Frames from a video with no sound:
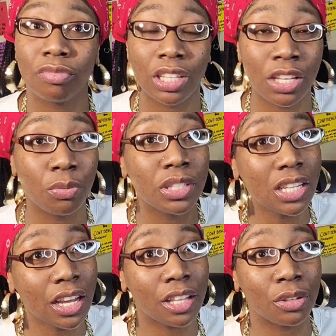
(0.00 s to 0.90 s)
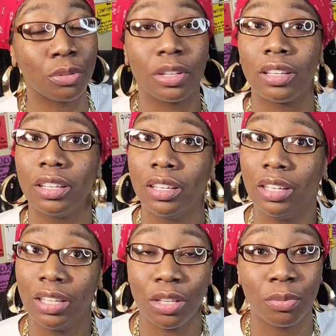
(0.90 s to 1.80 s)
He will tell you.
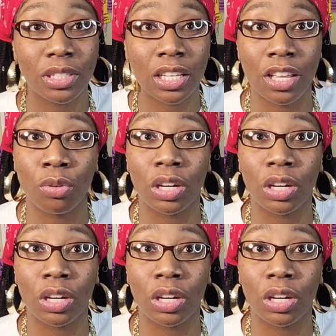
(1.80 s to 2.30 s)
He will tell you